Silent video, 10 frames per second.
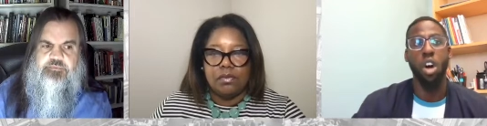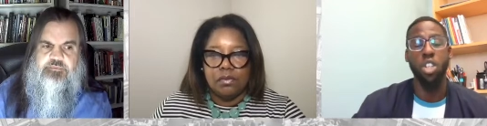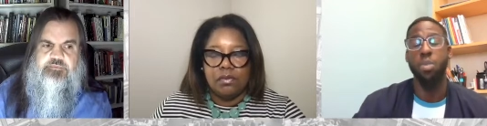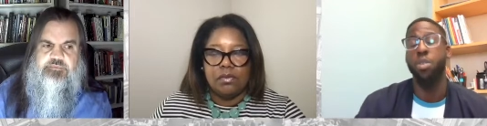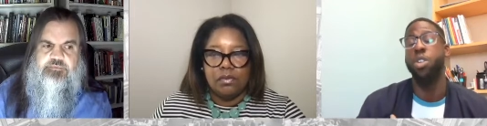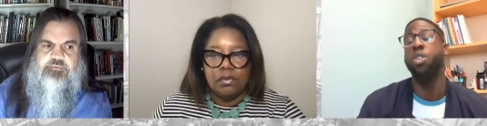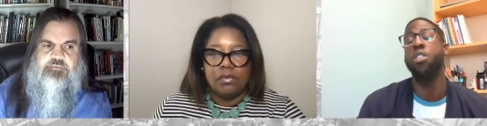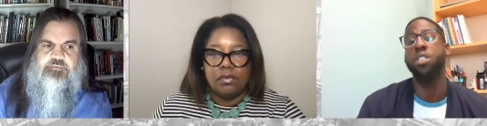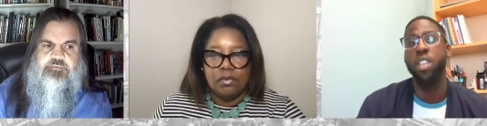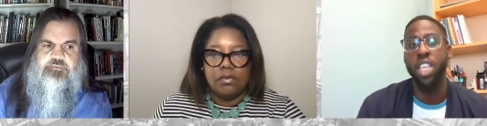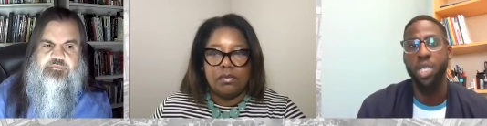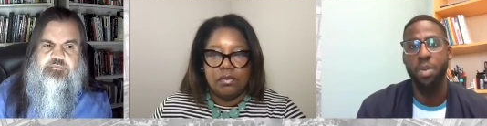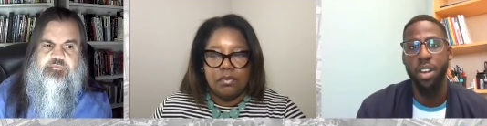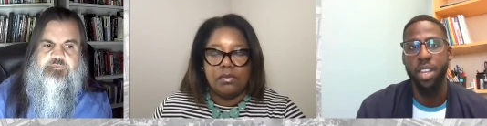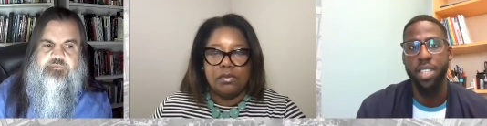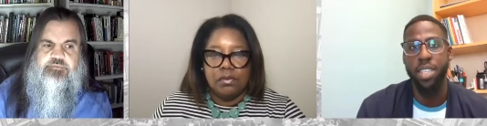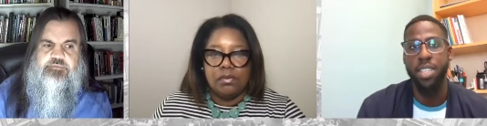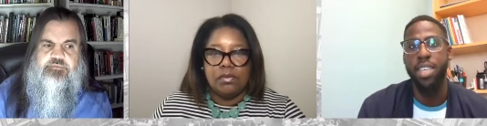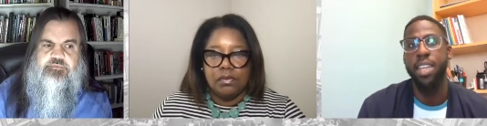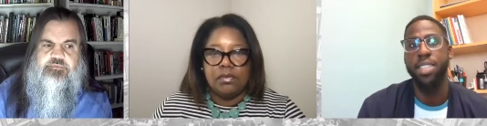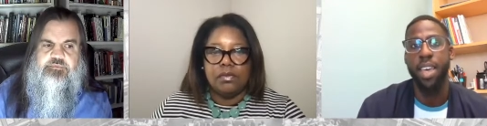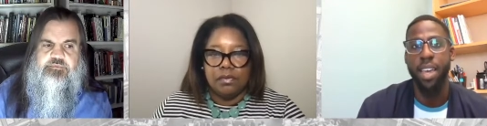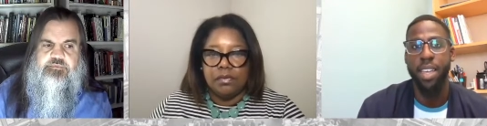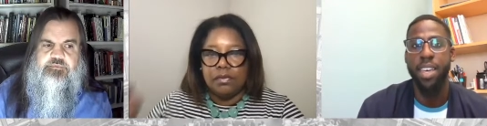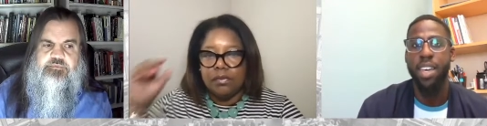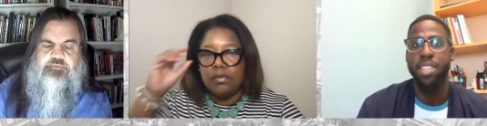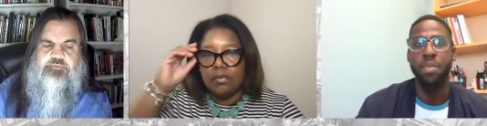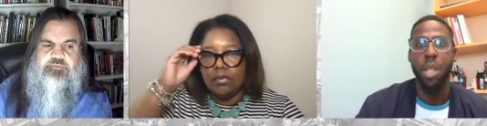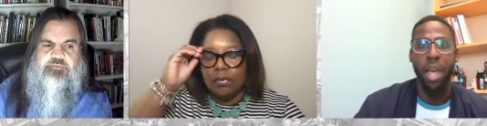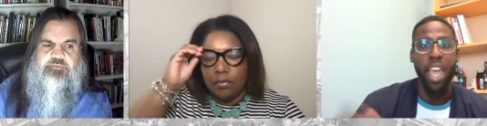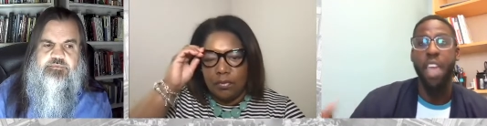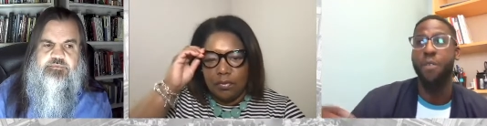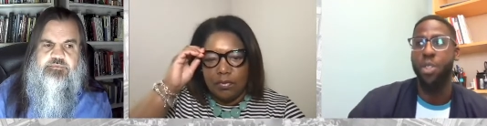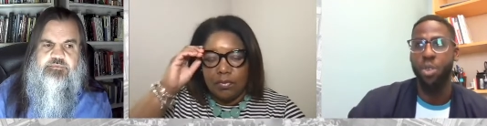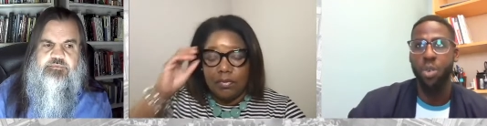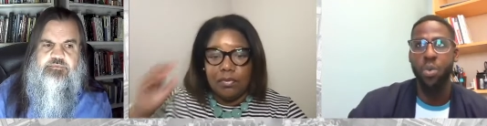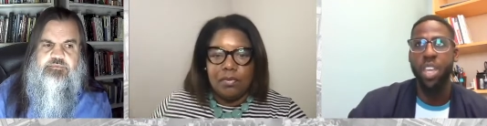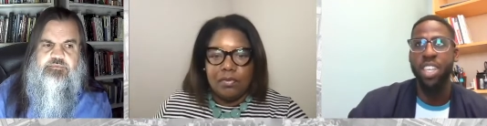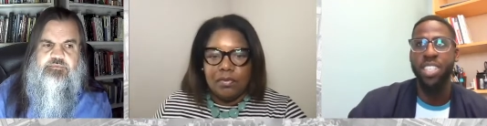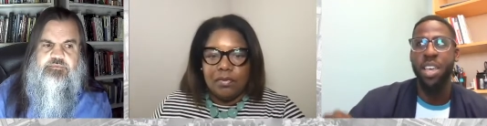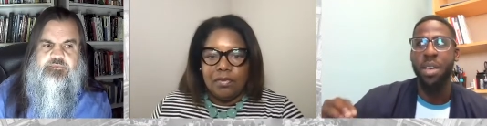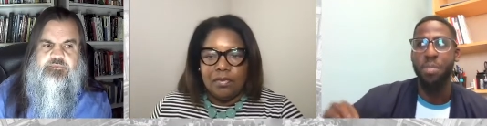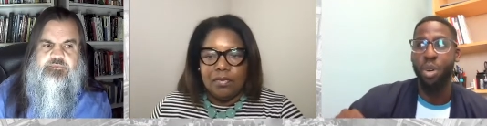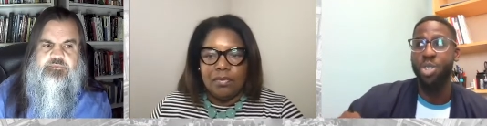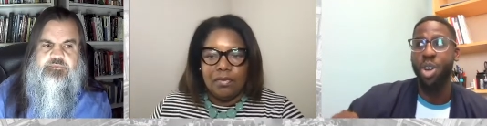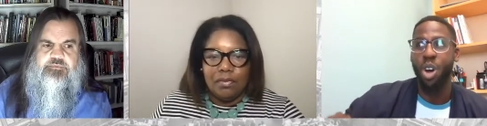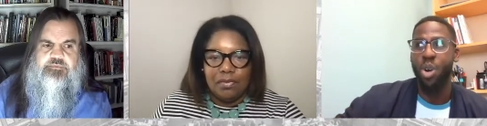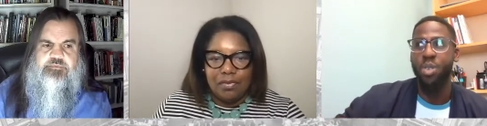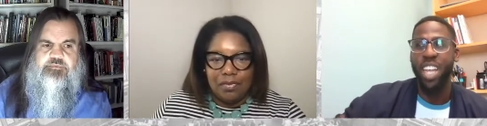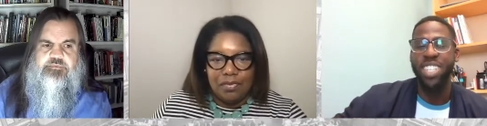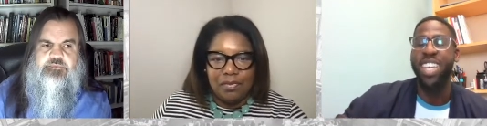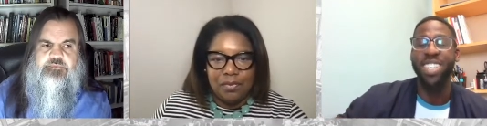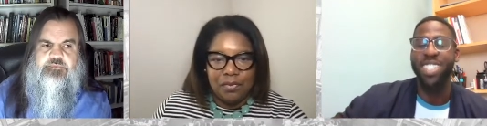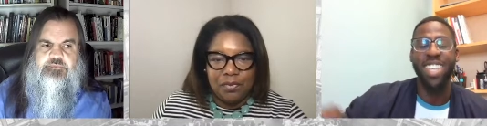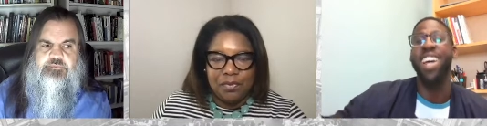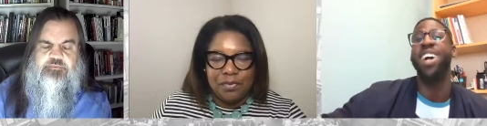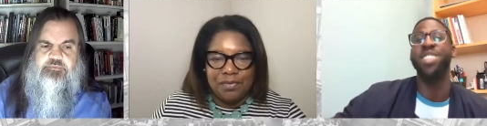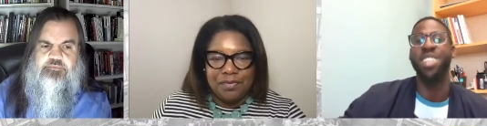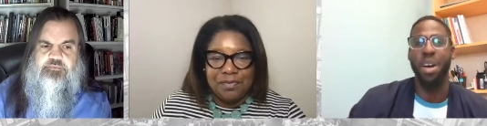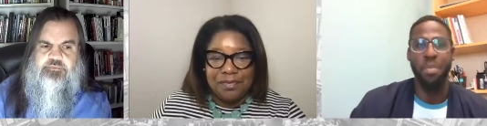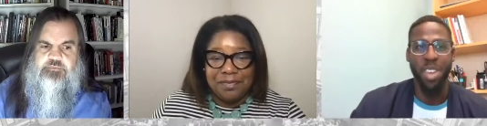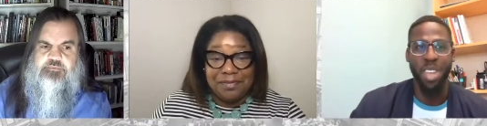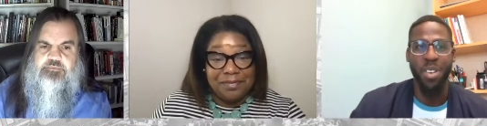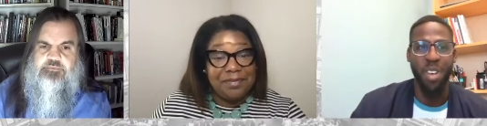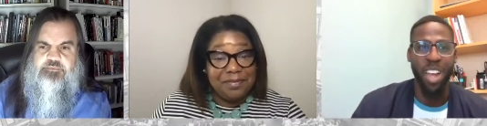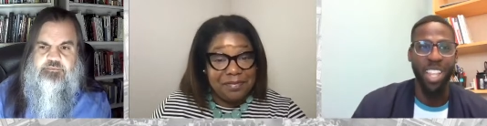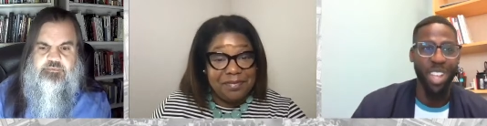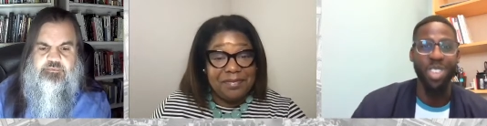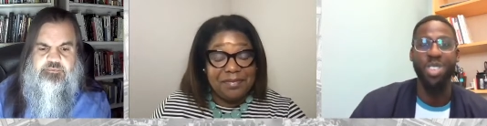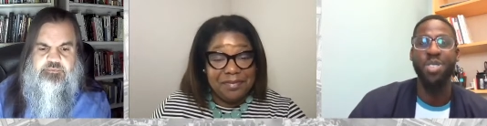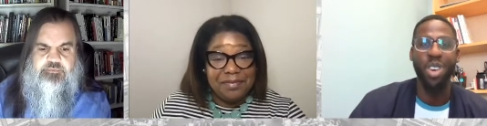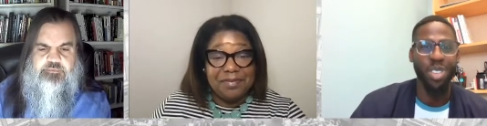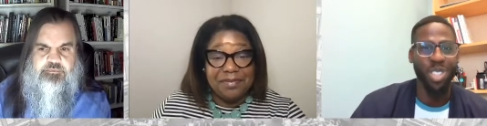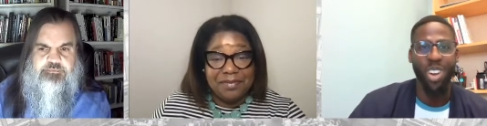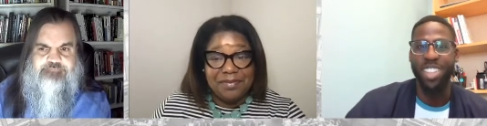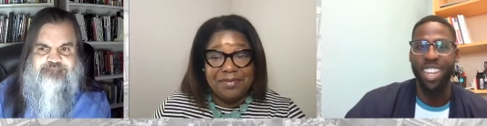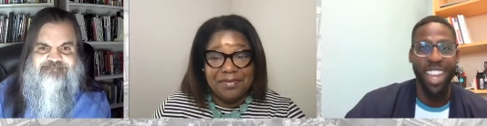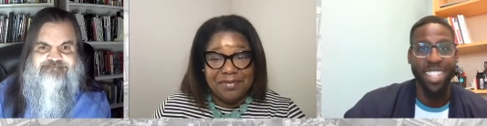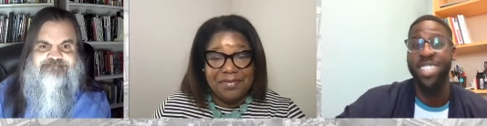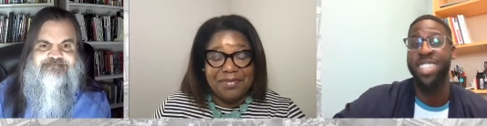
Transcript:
Speaker 1: entrepreneurial experiences in tech to be like, hey, for 3 weeks, build your own education technology company, right? Like you go start the next